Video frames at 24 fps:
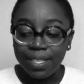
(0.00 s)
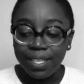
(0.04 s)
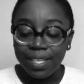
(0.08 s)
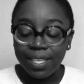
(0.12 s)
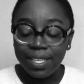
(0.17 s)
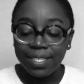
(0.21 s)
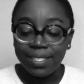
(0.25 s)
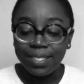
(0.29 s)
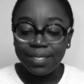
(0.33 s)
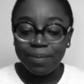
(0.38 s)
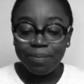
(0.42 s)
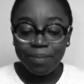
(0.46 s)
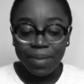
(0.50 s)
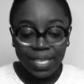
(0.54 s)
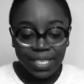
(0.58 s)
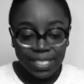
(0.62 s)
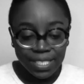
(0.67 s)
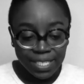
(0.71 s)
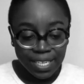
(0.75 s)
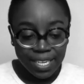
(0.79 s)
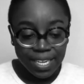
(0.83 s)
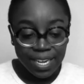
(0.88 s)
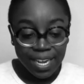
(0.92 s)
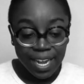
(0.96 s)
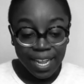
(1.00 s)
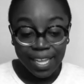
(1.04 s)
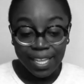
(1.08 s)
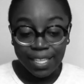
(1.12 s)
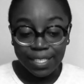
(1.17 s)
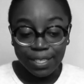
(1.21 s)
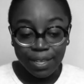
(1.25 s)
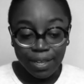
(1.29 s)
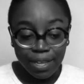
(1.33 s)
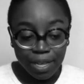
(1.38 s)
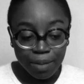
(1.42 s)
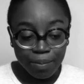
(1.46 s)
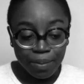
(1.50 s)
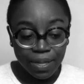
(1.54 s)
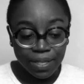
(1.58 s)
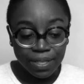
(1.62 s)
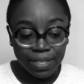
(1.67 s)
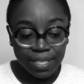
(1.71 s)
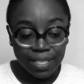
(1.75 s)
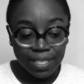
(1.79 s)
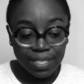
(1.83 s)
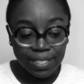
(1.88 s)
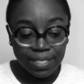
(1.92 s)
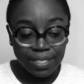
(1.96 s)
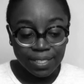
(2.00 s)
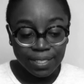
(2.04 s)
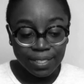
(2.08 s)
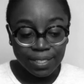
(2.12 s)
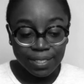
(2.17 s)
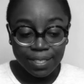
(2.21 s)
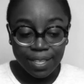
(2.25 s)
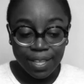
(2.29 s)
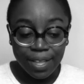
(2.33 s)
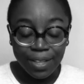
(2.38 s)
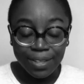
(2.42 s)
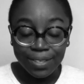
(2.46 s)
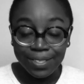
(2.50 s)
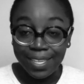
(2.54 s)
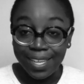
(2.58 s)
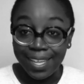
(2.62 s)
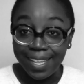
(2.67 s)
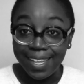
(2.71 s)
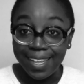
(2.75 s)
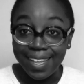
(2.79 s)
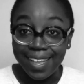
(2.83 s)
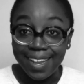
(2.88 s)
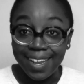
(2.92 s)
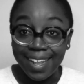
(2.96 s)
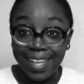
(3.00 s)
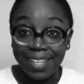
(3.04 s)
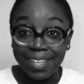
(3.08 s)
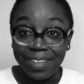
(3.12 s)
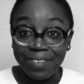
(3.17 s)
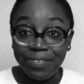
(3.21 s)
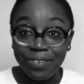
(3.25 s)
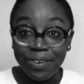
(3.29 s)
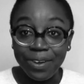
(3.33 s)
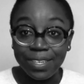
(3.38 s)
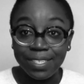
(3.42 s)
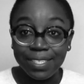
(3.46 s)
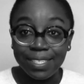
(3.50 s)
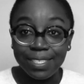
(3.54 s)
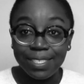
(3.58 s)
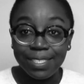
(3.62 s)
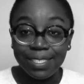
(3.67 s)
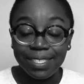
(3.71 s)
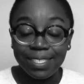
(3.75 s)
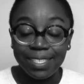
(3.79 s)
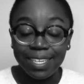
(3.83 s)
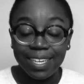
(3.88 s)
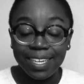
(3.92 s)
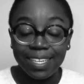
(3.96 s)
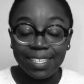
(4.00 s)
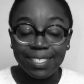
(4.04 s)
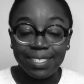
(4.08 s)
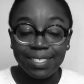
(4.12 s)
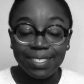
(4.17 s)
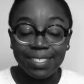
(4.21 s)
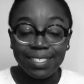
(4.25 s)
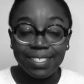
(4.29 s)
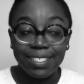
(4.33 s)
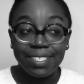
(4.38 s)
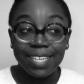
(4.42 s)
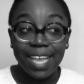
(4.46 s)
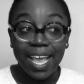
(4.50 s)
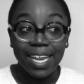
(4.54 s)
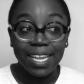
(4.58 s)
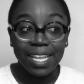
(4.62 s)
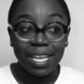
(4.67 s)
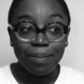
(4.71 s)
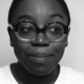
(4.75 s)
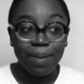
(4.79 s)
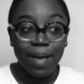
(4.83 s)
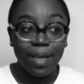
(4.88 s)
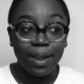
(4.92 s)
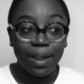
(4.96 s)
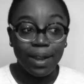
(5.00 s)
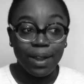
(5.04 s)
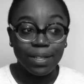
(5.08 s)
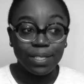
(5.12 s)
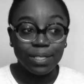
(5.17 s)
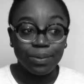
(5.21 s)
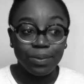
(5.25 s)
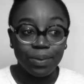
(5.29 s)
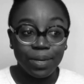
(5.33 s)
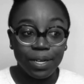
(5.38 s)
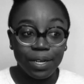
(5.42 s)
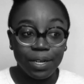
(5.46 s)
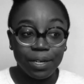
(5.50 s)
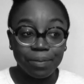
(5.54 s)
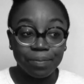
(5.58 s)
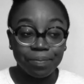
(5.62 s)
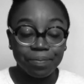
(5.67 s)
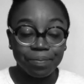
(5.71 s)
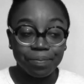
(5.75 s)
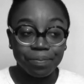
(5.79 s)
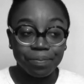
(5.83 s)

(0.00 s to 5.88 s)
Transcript: in summation, and I could talk about this all day, and I look forward to chatting about it on Twitter.